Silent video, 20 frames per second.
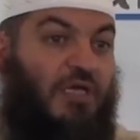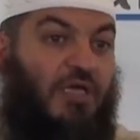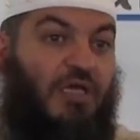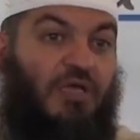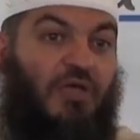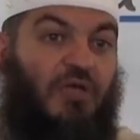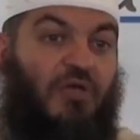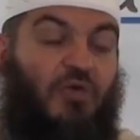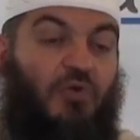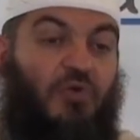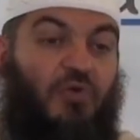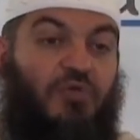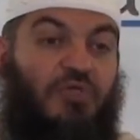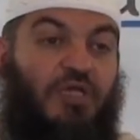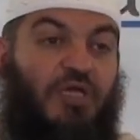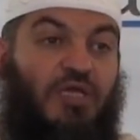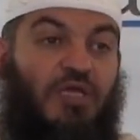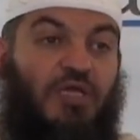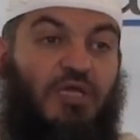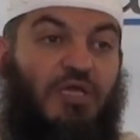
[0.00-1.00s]

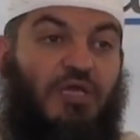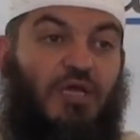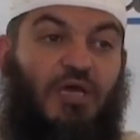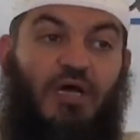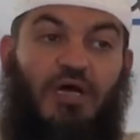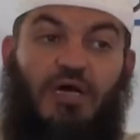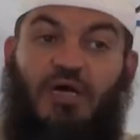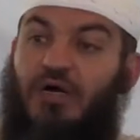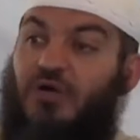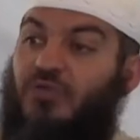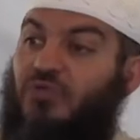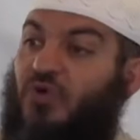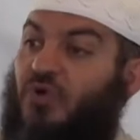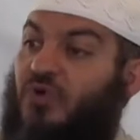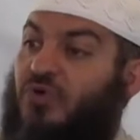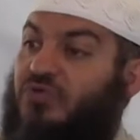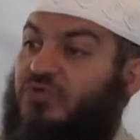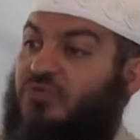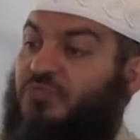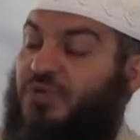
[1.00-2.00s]
including
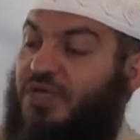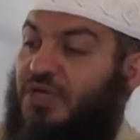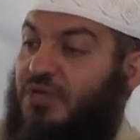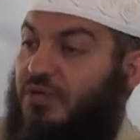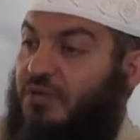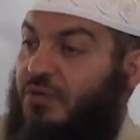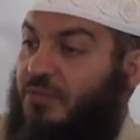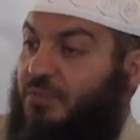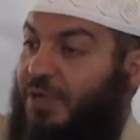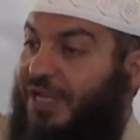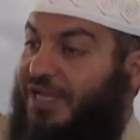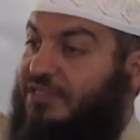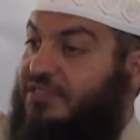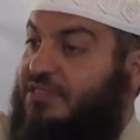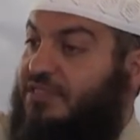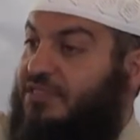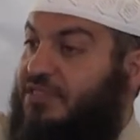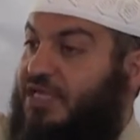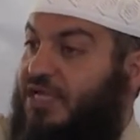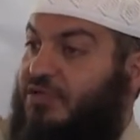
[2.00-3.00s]
those big palaces